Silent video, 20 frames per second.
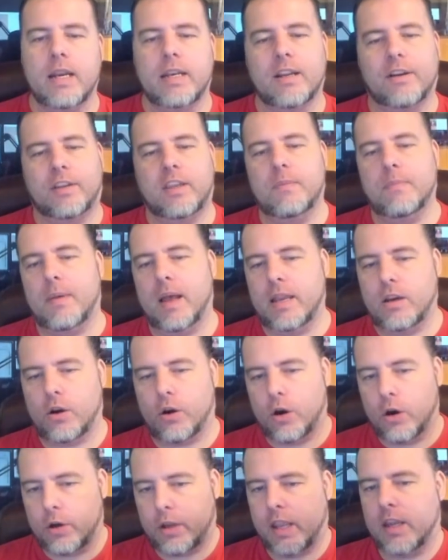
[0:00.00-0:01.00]
Now keep in mind,
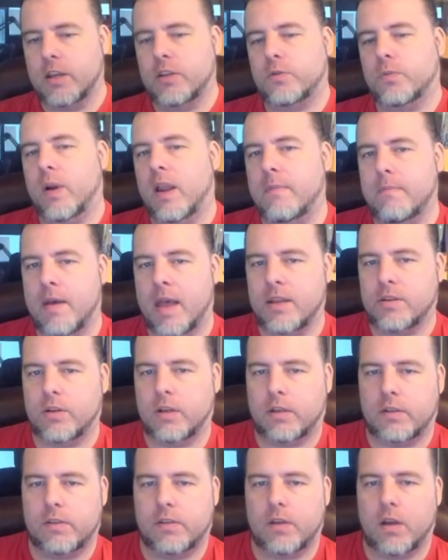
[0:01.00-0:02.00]
her Chaos Wave
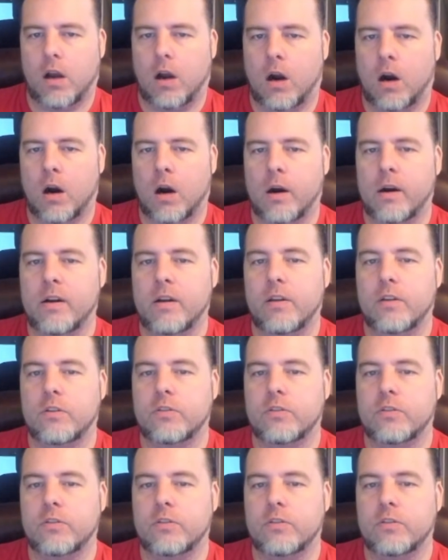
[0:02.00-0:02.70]
magics are